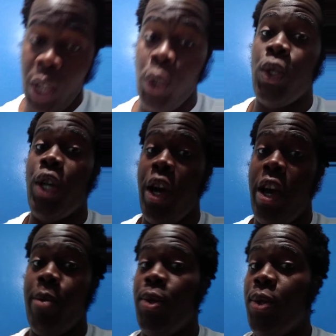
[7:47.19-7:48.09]
ancient
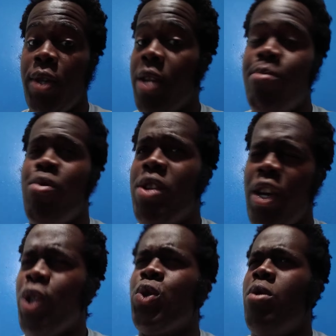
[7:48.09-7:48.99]
times, since like
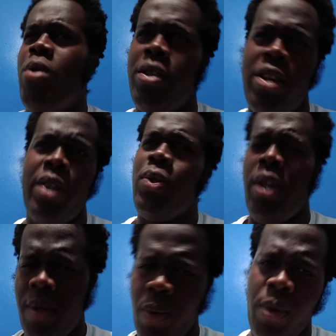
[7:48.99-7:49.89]
prehistory and whatnot.
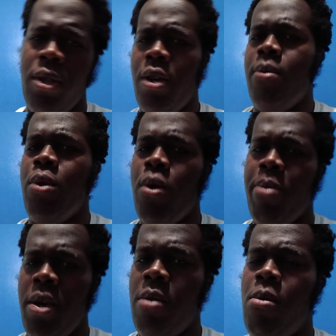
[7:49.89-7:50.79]
Same thing with the
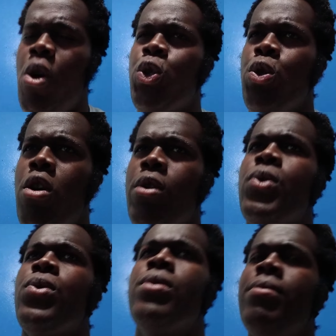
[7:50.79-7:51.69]
European martial
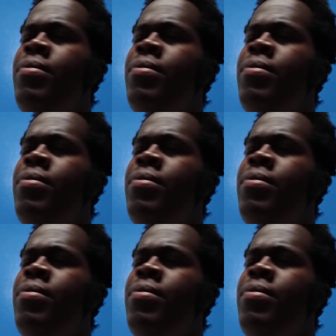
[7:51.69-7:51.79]
arts.